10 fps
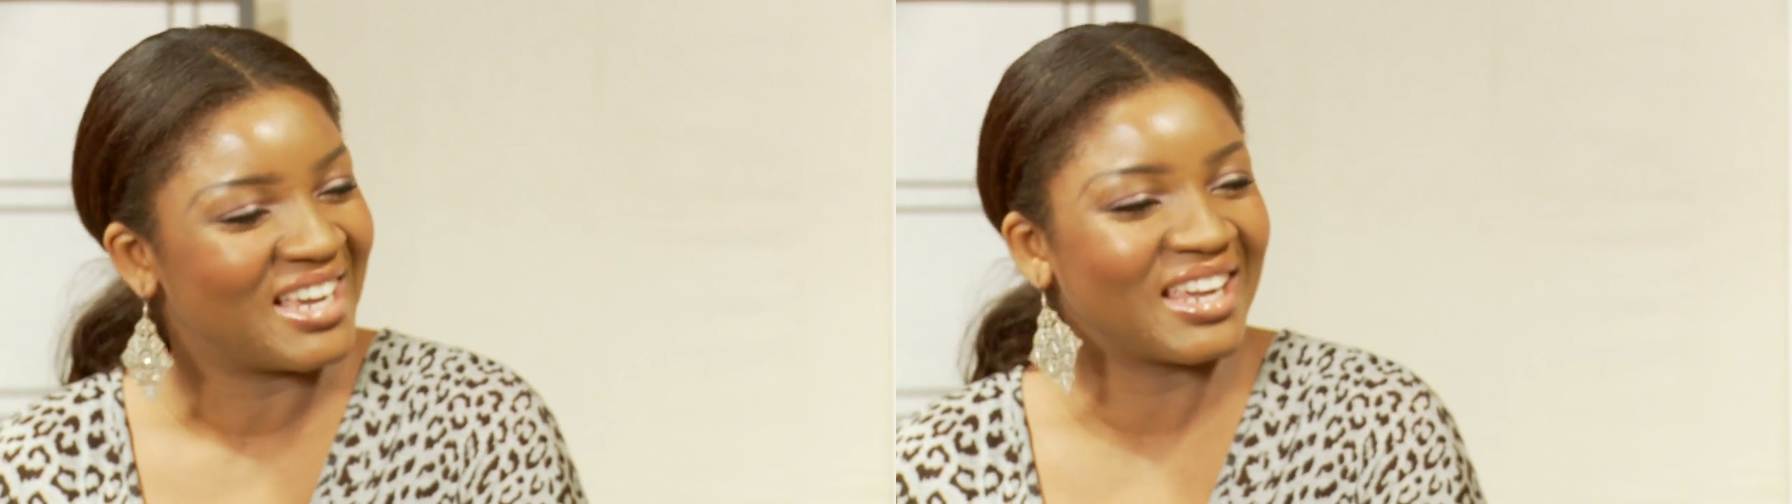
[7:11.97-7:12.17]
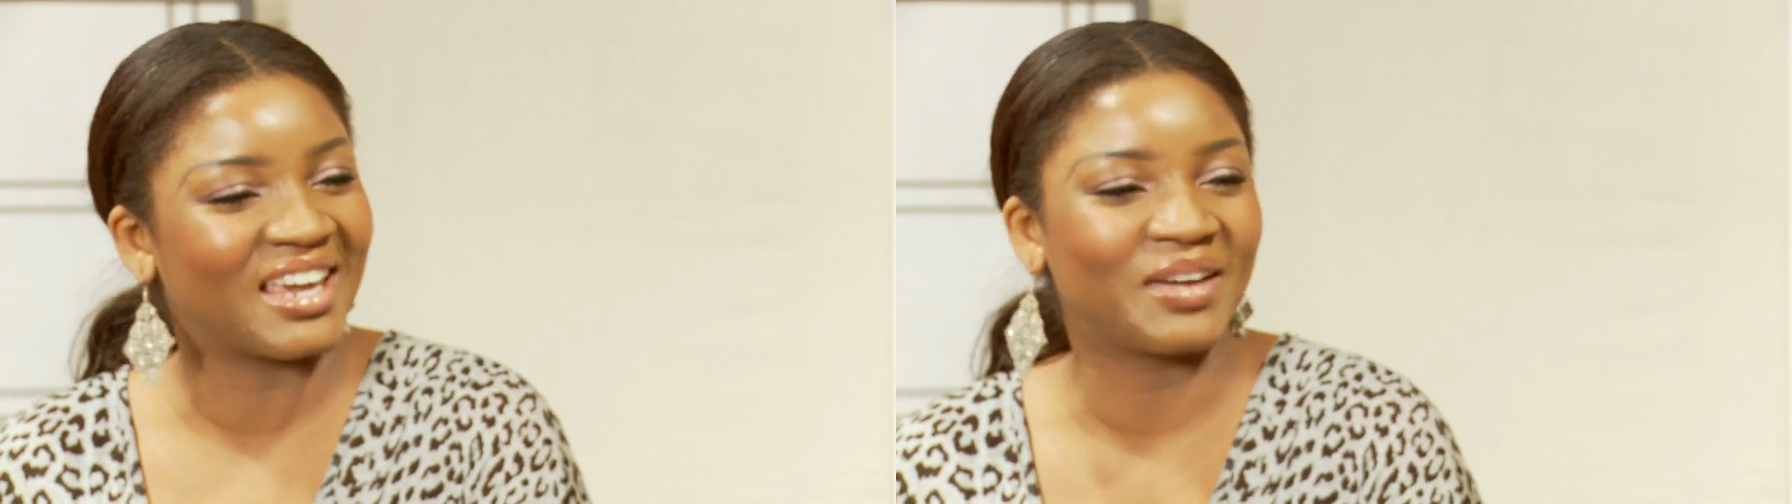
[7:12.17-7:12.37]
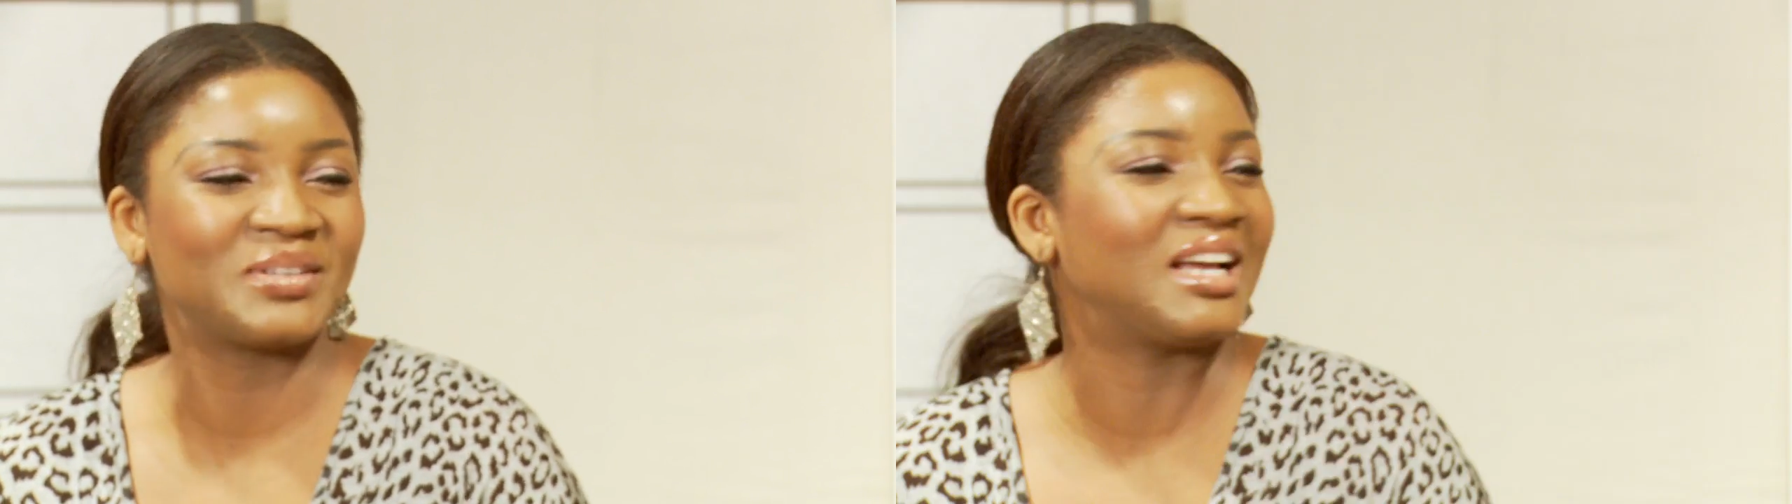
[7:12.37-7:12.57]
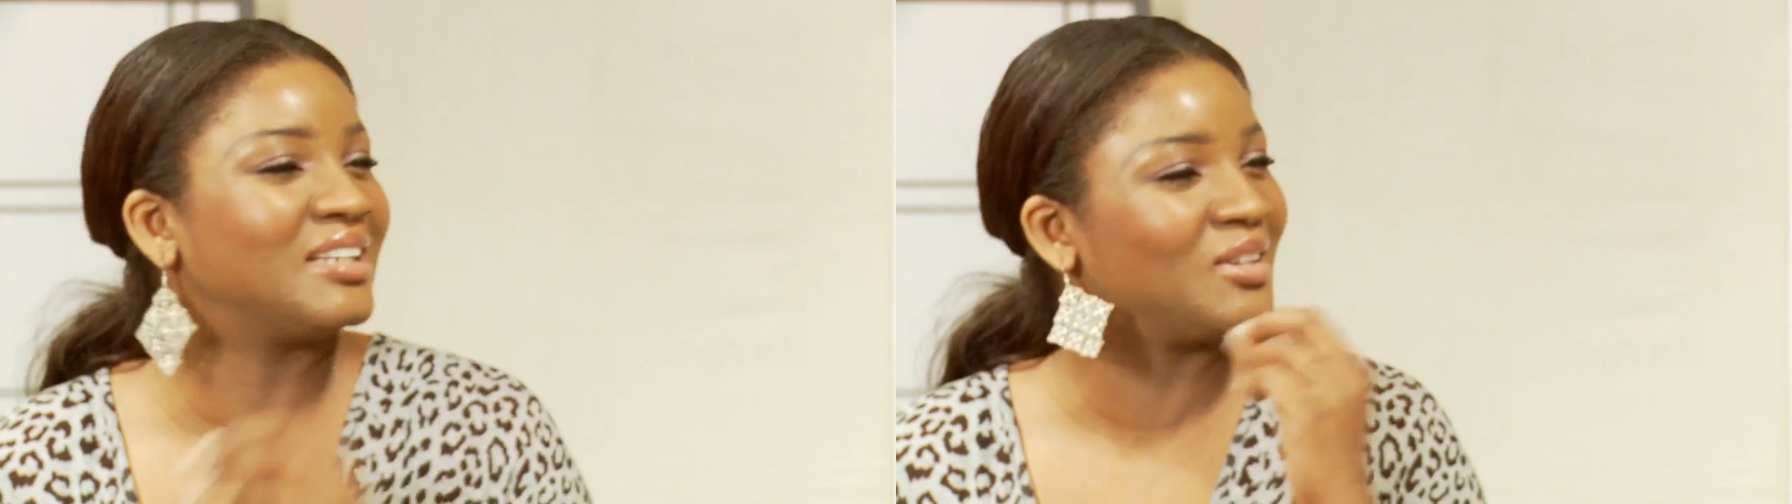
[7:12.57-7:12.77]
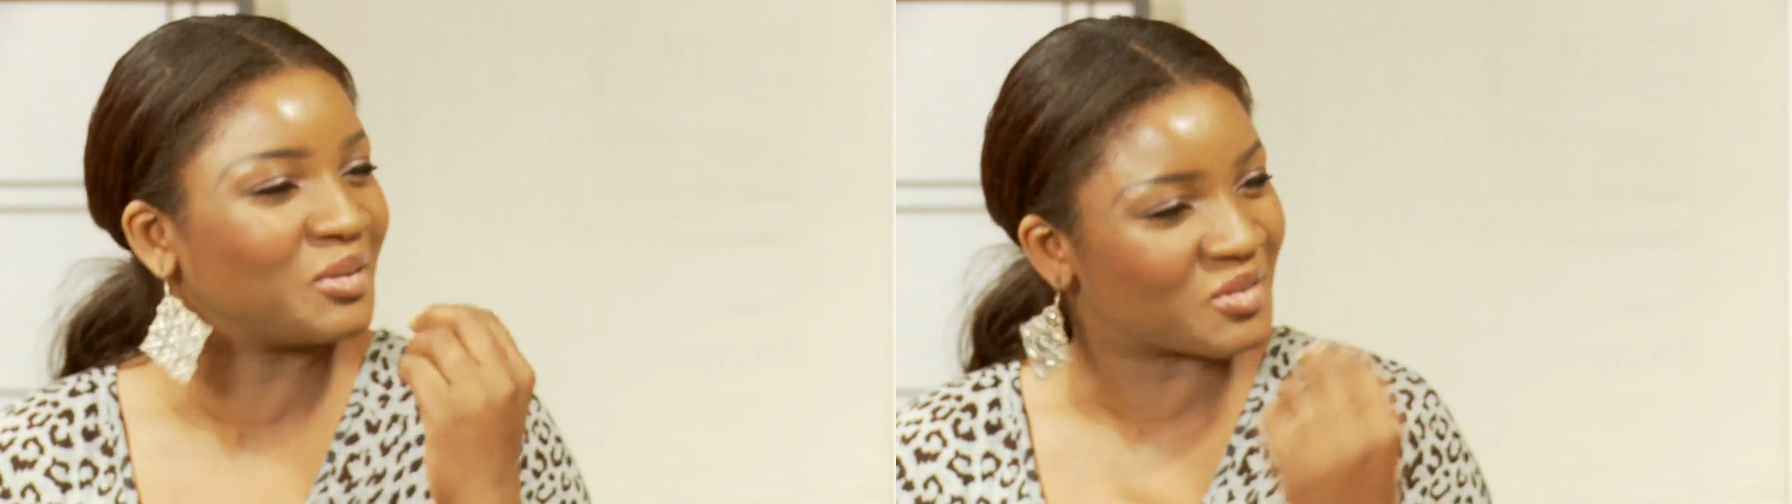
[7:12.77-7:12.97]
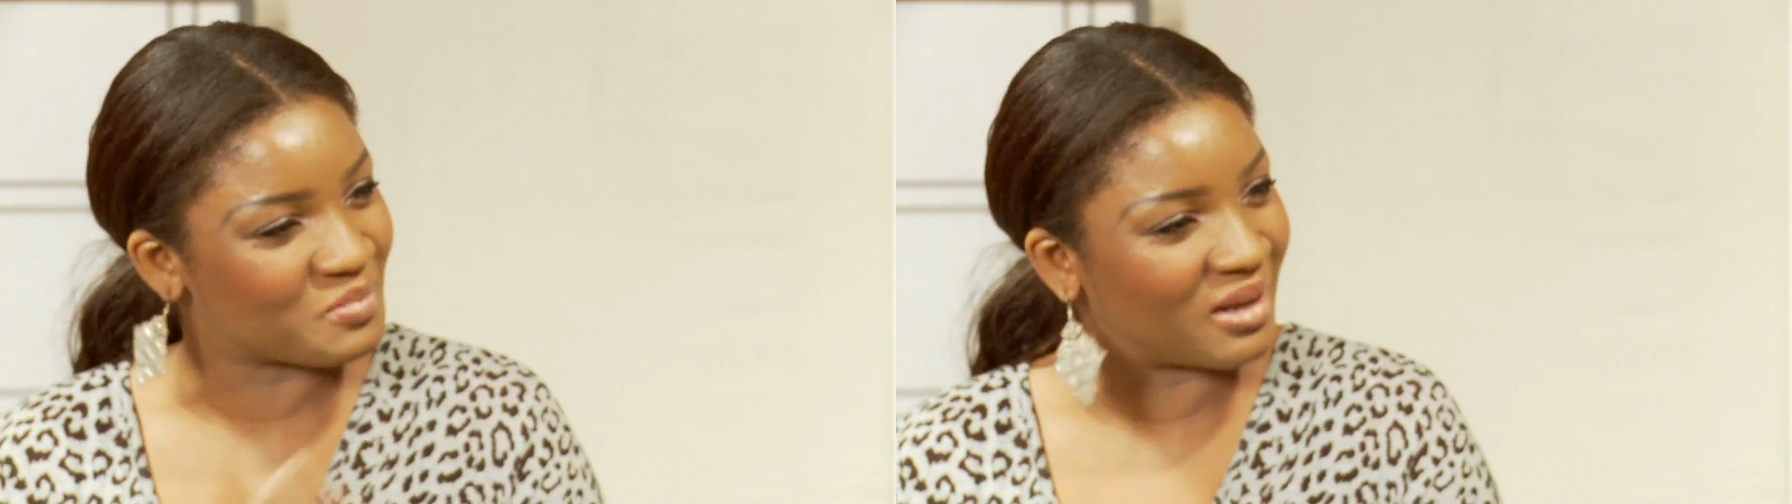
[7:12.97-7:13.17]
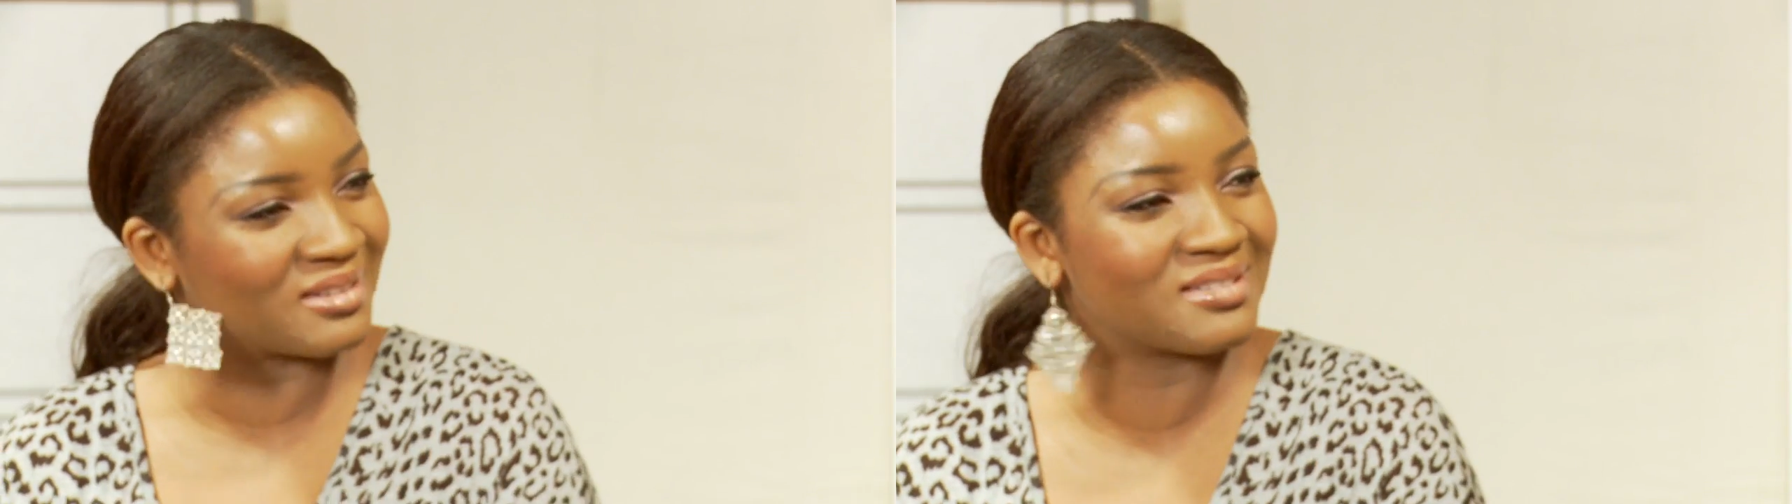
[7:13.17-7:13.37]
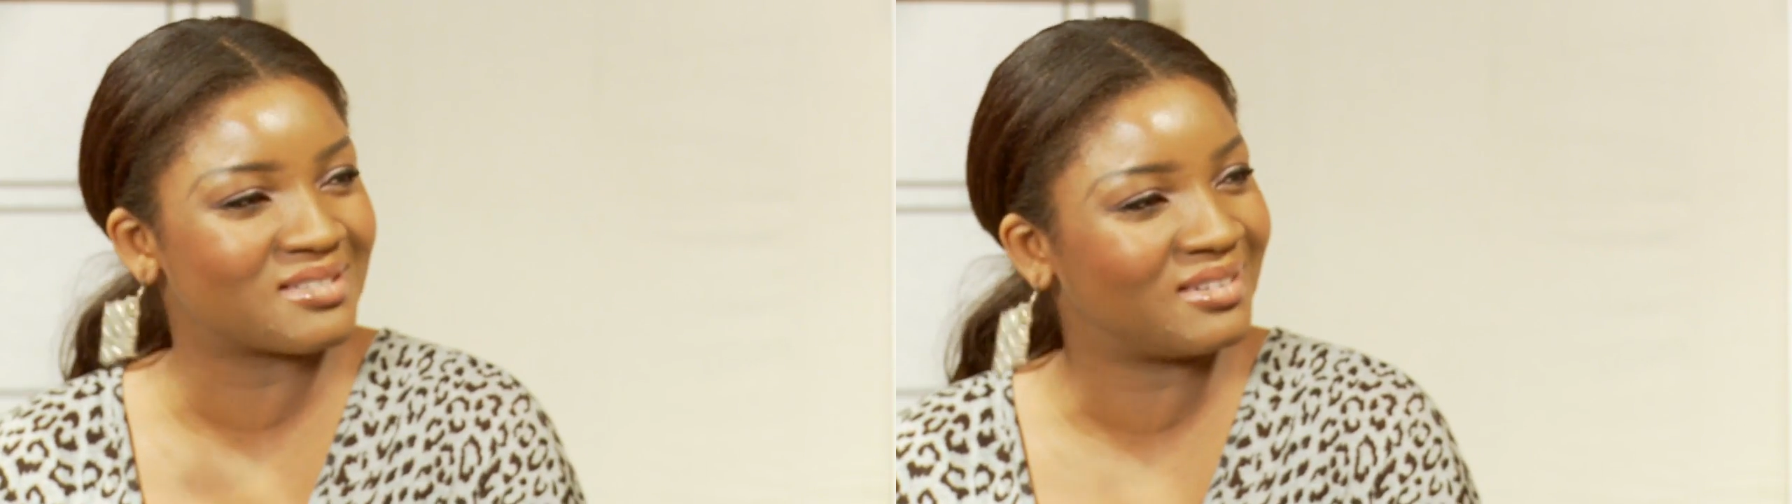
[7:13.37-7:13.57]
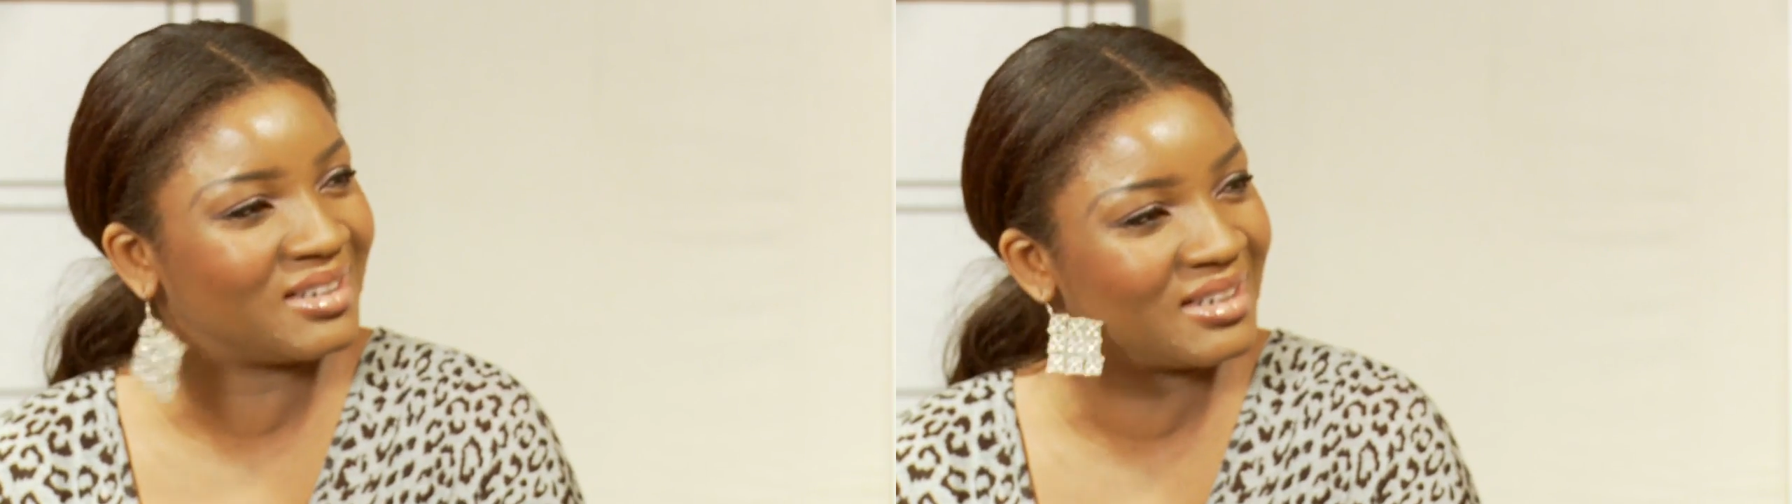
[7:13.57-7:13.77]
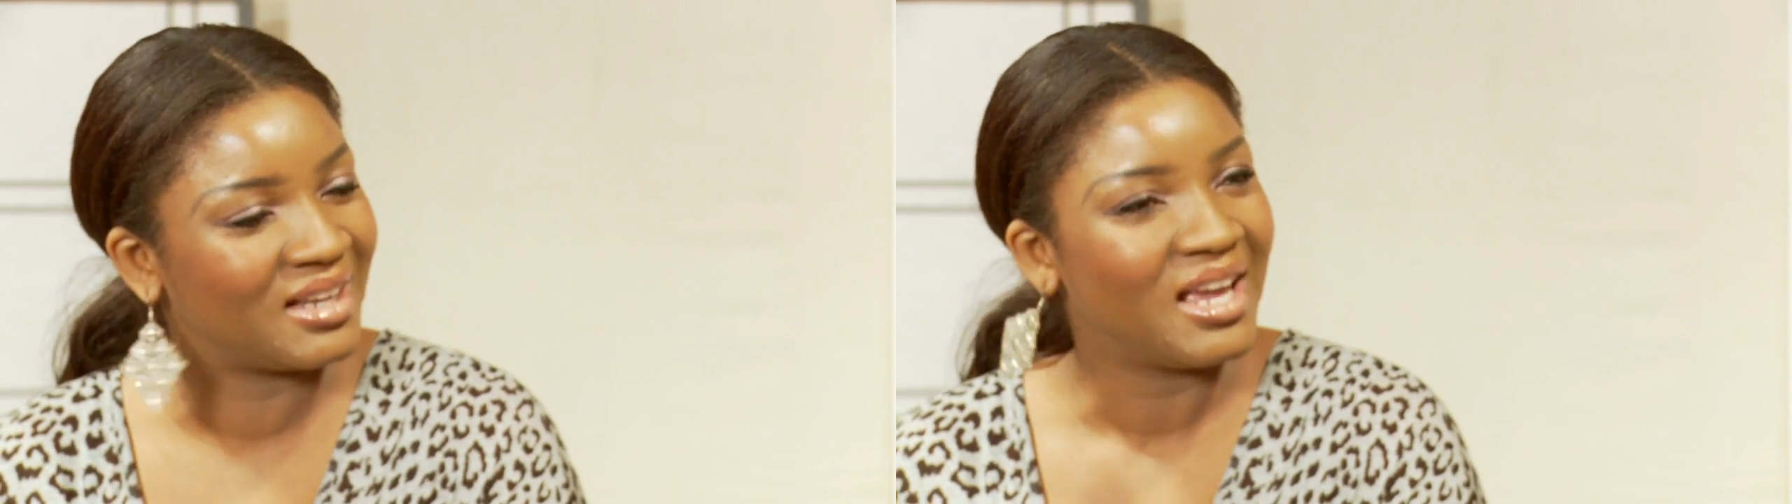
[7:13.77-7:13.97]
Yeah, which had a lot of sparkles on
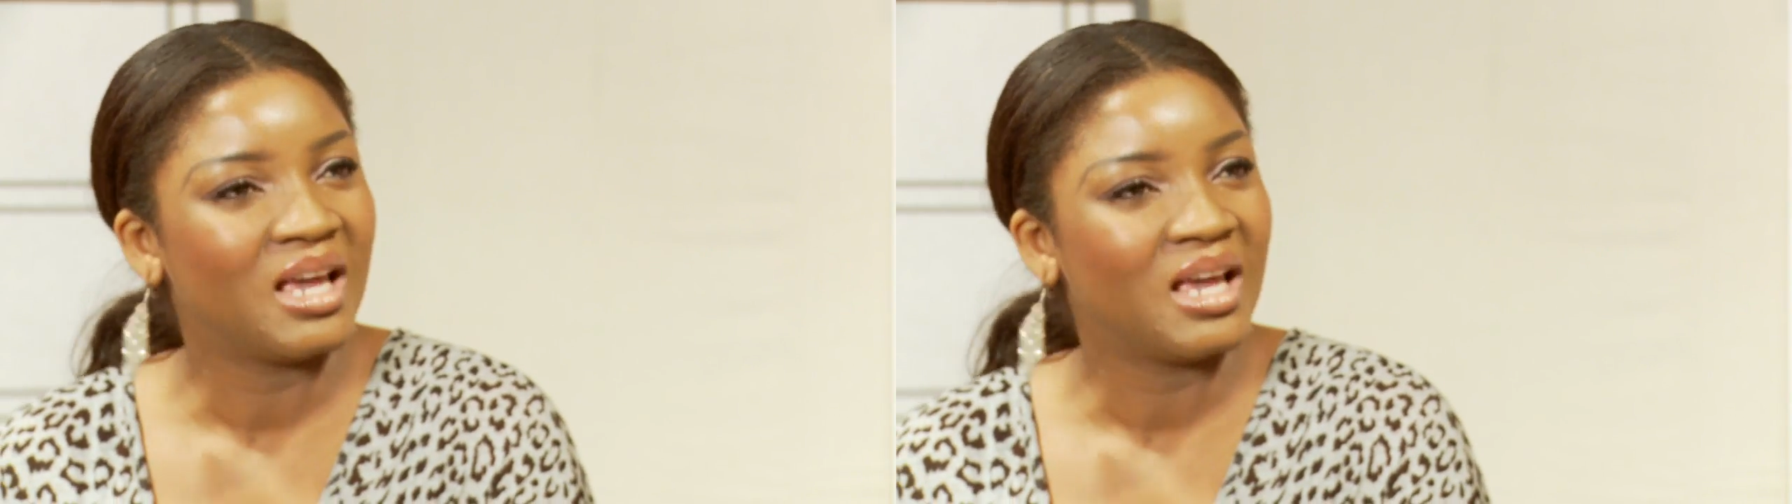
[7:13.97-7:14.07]
it.